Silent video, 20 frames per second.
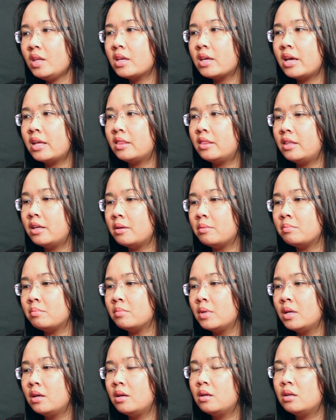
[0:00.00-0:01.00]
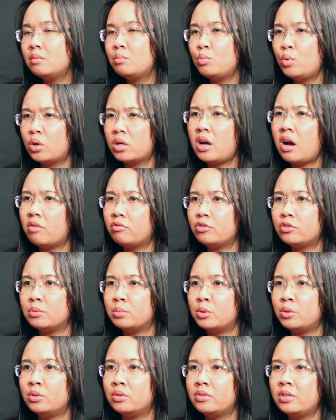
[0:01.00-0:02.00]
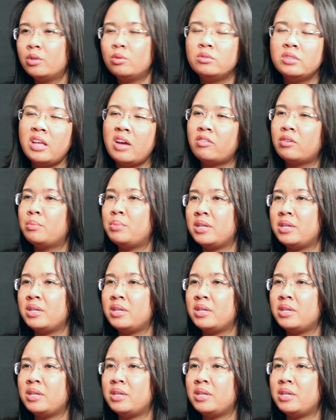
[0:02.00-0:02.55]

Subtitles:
get them more comfortable. They'll never